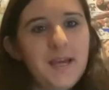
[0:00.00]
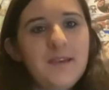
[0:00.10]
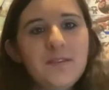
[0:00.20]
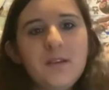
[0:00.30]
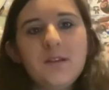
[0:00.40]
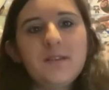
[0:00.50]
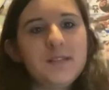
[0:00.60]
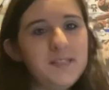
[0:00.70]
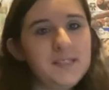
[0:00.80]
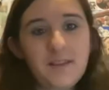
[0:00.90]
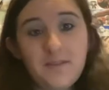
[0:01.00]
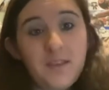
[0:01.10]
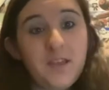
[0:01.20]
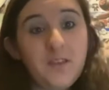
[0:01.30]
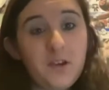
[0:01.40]
that this is
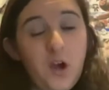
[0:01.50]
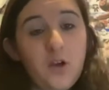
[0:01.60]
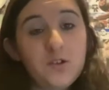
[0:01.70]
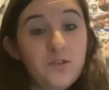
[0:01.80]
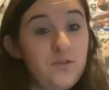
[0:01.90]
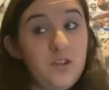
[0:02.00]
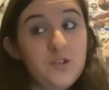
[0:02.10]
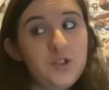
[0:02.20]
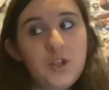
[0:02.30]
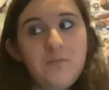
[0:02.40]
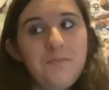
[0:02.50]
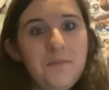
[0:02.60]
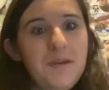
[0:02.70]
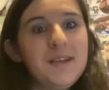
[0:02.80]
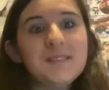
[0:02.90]
something that shouldn't be
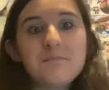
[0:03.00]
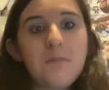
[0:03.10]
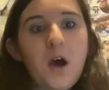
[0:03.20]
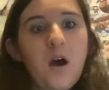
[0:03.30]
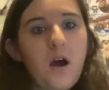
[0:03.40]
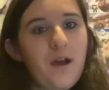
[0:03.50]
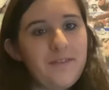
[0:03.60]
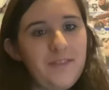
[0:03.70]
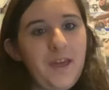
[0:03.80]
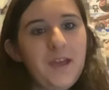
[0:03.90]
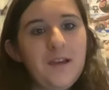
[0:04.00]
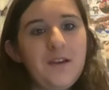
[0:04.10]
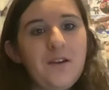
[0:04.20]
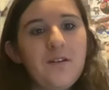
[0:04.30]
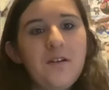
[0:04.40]
missed, but I think
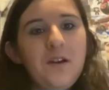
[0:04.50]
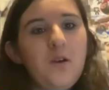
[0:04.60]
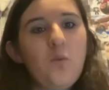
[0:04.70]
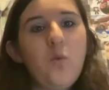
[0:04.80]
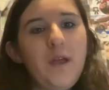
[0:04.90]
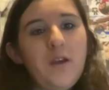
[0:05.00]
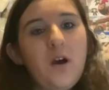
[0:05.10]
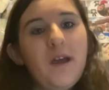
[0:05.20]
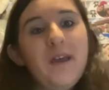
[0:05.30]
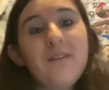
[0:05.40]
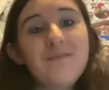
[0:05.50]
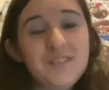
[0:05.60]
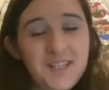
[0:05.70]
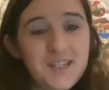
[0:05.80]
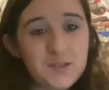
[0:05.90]
when I
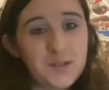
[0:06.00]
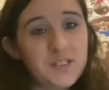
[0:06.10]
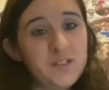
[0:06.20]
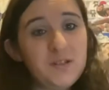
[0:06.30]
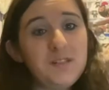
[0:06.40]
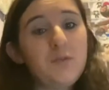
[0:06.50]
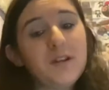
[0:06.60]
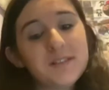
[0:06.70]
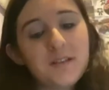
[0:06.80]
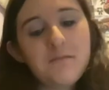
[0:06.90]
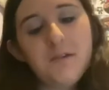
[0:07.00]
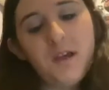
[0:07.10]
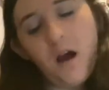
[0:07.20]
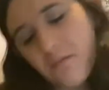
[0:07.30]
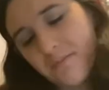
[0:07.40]
visit in 2021, it's going to be
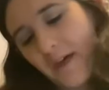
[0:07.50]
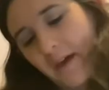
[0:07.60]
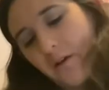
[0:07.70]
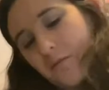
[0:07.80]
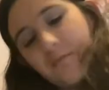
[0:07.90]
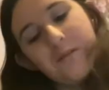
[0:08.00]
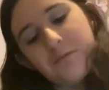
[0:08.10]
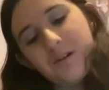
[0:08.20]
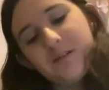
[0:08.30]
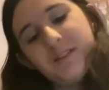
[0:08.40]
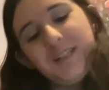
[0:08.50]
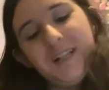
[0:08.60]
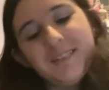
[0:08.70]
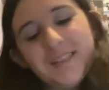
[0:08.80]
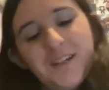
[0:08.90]
up there on my priority
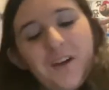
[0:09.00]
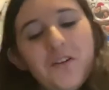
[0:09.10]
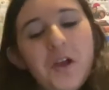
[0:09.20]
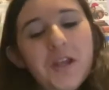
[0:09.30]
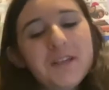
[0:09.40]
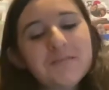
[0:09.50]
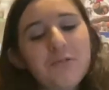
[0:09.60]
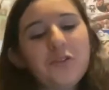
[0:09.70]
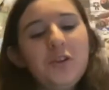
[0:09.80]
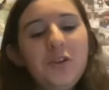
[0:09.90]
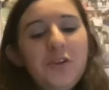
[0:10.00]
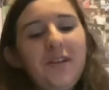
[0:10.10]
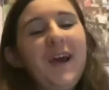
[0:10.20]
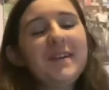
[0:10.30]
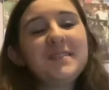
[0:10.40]
list to go and explore the new
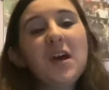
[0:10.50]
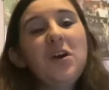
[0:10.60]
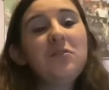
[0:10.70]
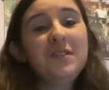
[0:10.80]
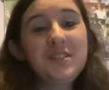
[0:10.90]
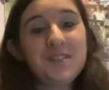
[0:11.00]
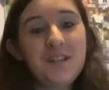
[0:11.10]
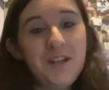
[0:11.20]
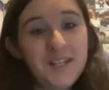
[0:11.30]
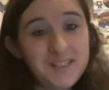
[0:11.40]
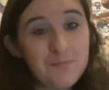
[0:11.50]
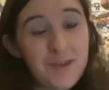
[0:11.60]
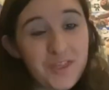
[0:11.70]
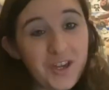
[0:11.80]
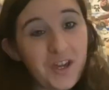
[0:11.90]
land, which is known as
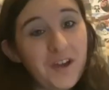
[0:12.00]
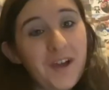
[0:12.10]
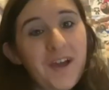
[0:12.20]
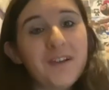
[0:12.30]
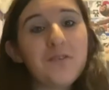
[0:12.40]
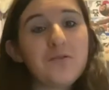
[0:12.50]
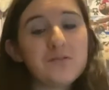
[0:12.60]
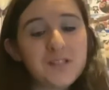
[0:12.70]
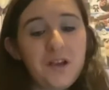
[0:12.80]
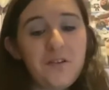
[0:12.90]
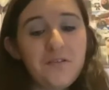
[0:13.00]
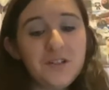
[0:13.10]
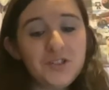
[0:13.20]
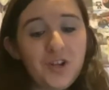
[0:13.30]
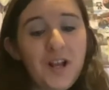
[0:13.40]
Mythica, and also
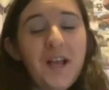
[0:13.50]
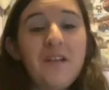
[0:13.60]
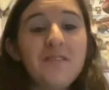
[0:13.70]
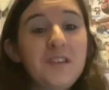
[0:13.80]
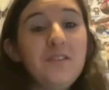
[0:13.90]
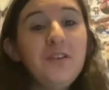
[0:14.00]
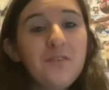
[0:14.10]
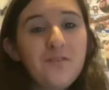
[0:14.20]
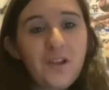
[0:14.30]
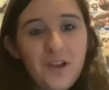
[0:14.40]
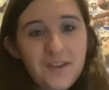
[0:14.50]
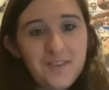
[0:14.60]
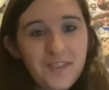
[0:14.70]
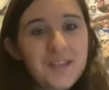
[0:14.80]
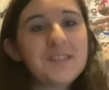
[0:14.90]
try out the new flying
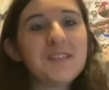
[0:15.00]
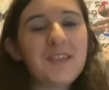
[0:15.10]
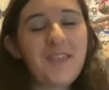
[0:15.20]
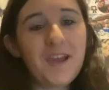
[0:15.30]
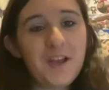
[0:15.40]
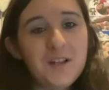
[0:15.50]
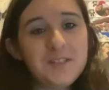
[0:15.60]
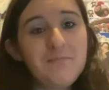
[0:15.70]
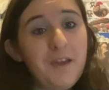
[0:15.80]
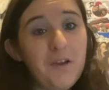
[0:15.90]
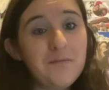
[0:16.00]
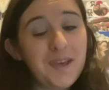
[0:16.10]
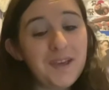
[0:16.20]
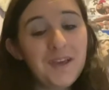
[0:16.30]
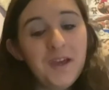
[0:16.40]
theatre that they're going to be
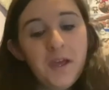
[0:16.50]
opening.